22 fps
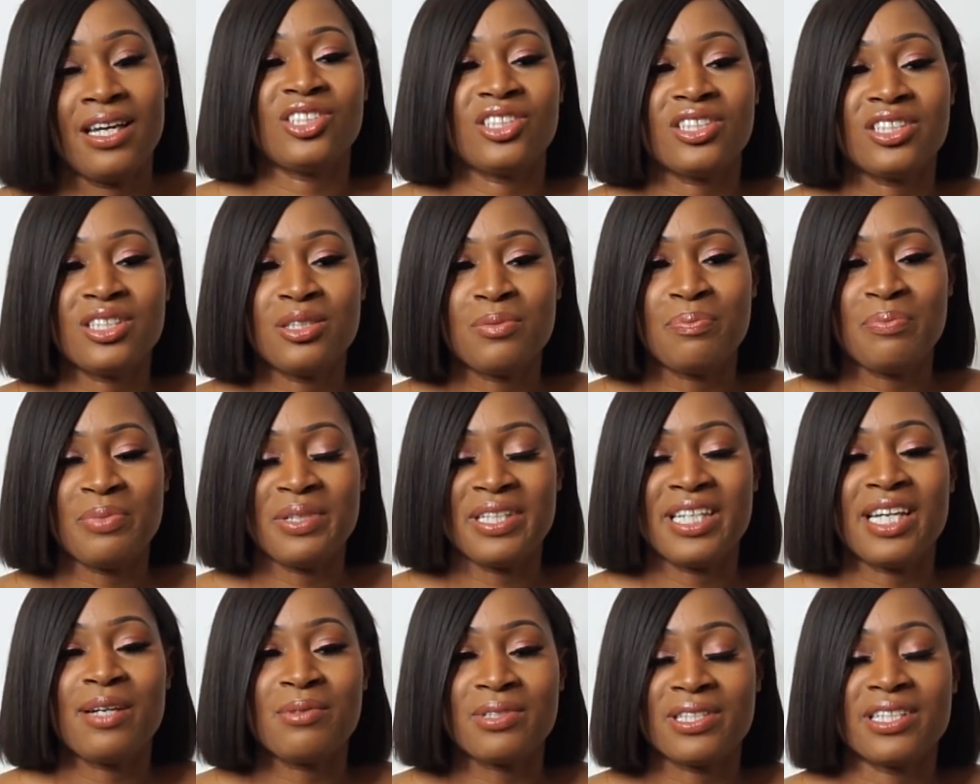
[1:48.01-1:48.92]
Just
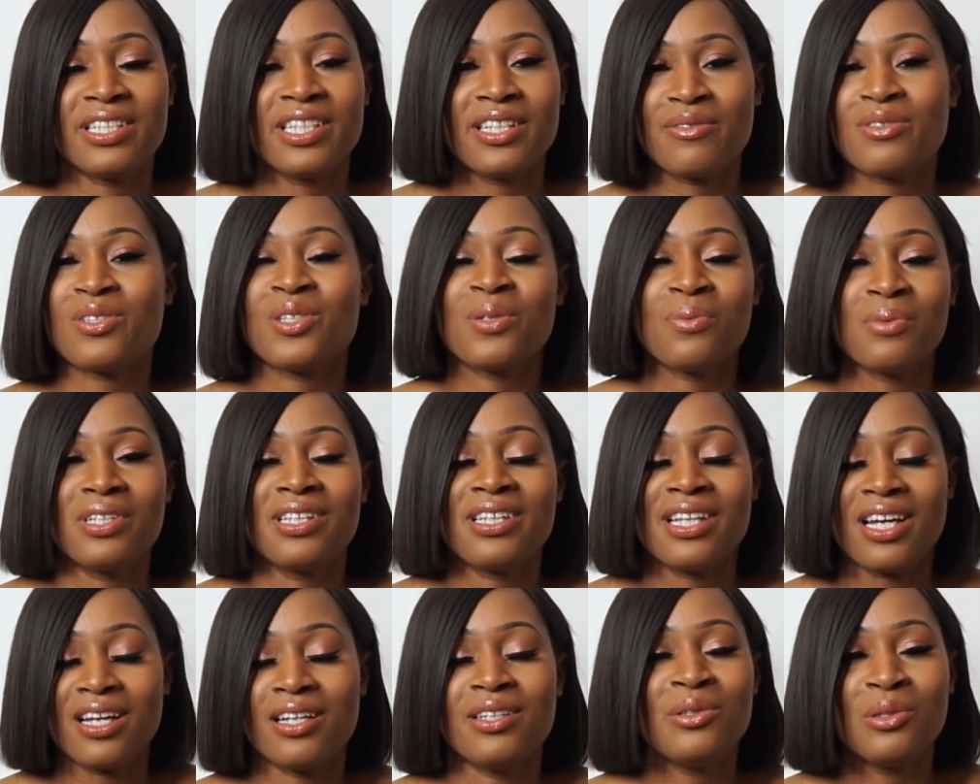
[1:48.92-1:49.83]
being able to give
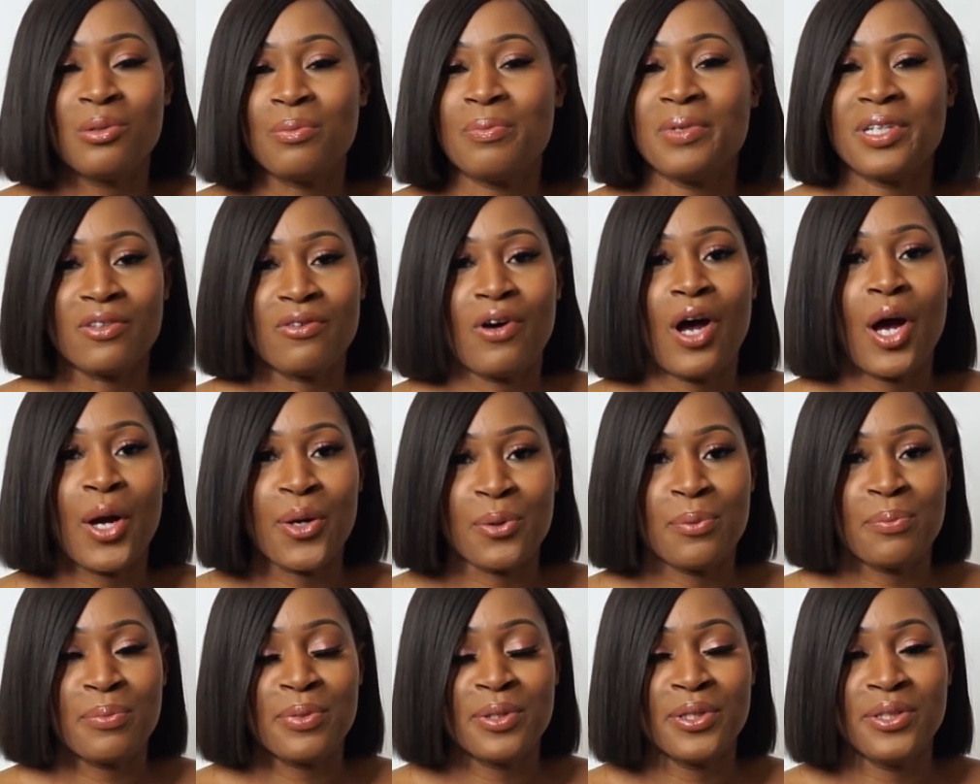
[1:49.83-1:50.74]
someone that little bit of
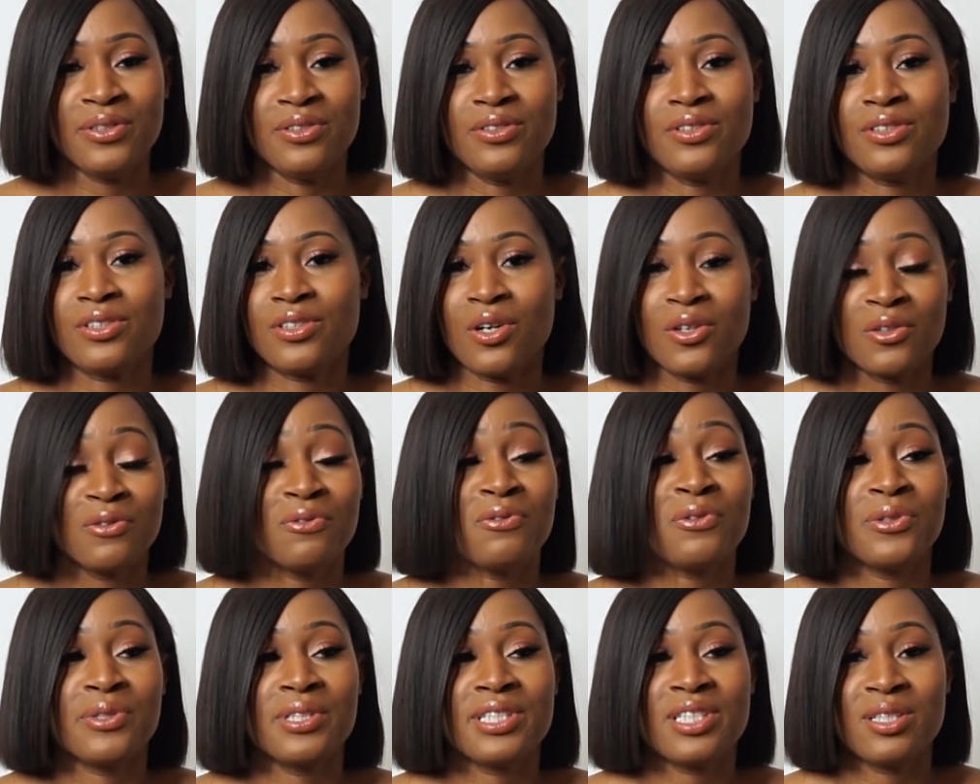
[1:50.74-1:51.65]
hope who's gone
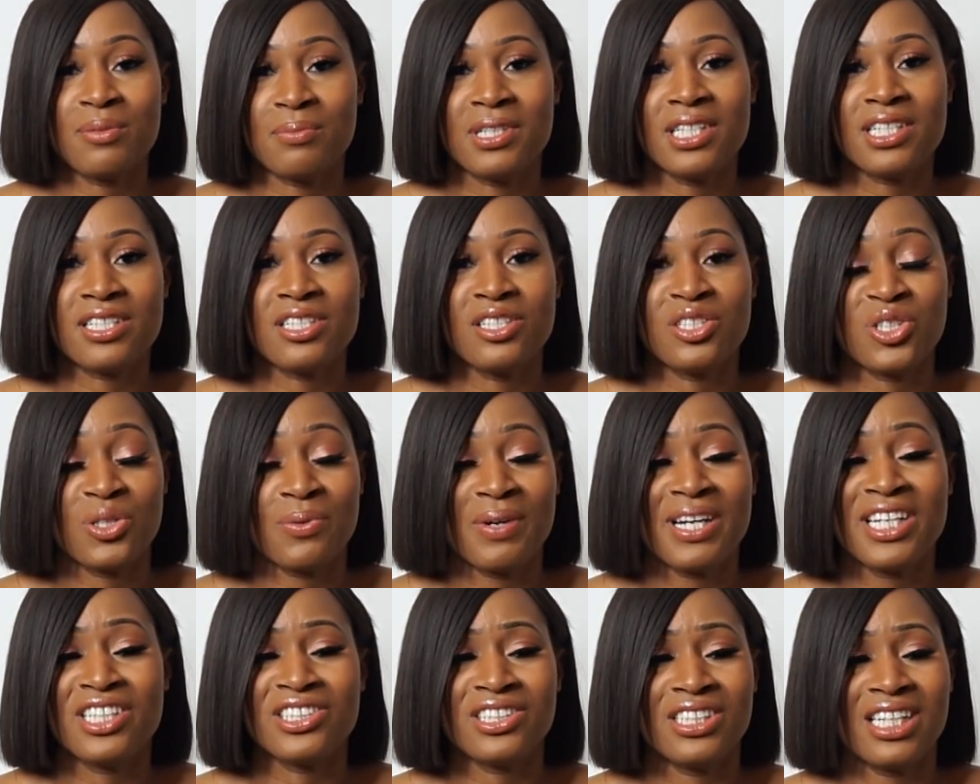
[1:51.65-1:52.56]
through a similar
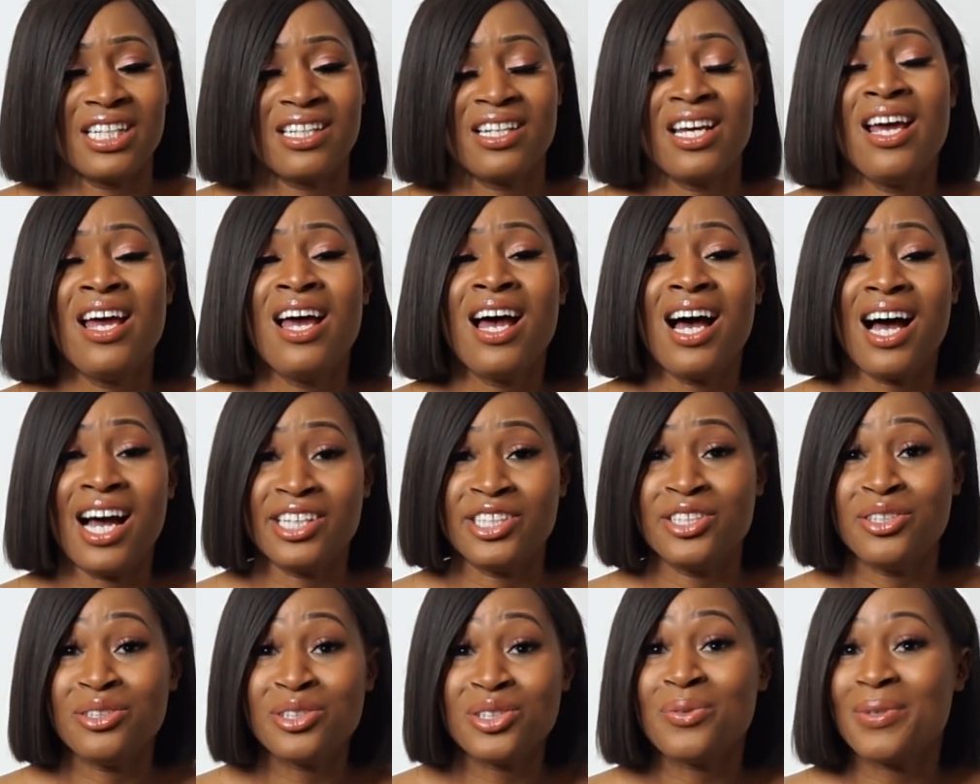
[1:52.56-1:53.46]
situation. And I
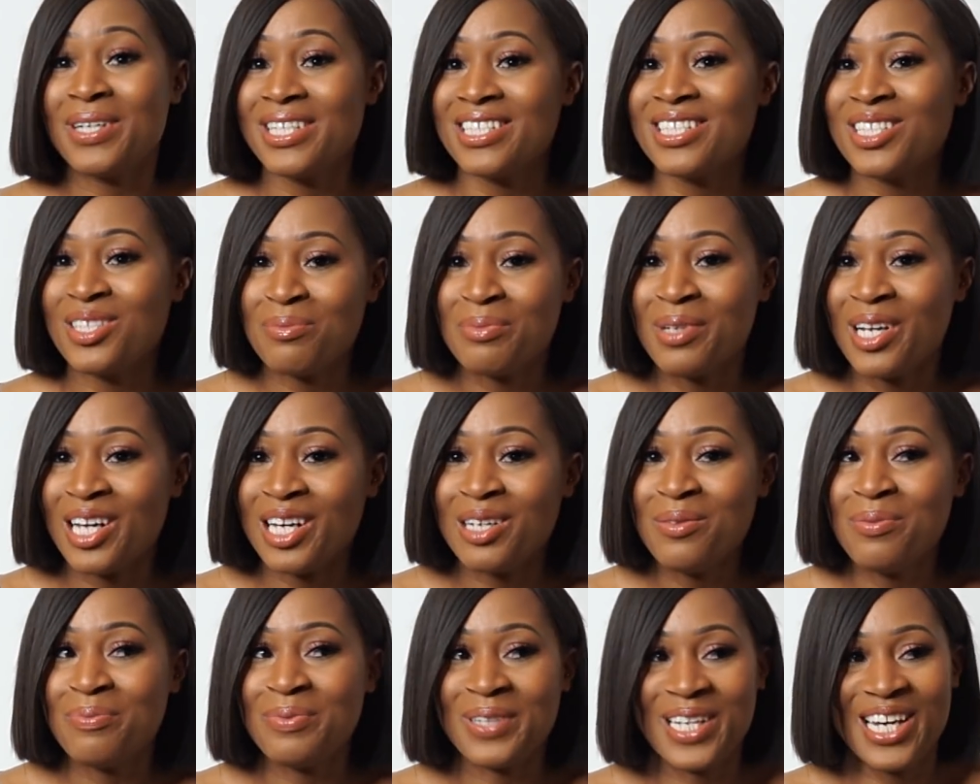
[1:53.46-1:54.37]
use the word
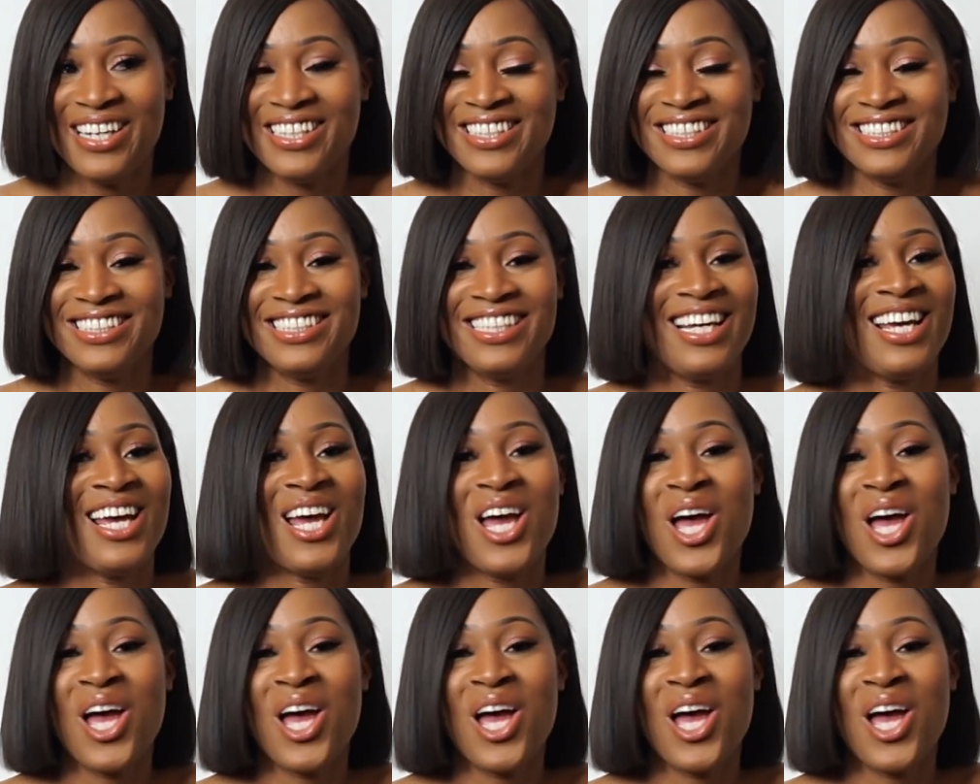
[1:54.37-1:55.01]
similar because